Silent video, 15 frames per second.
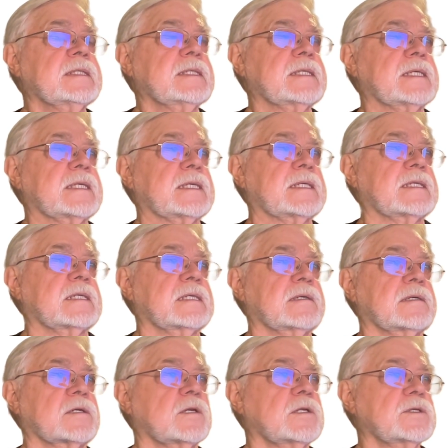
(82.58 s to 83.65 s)
and they're
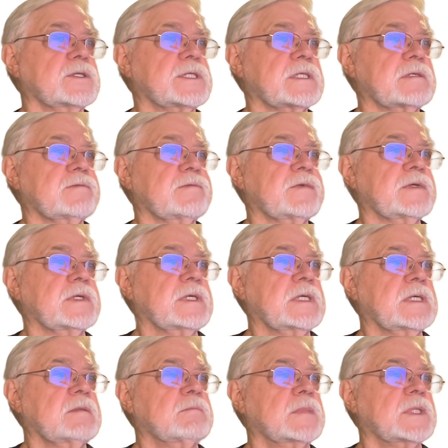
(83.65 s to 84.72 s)
inclusive,
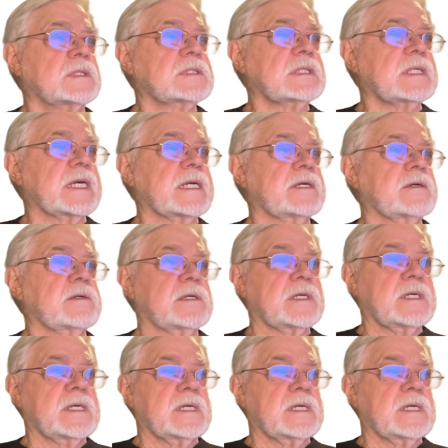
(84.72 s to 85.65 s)
multi-layered,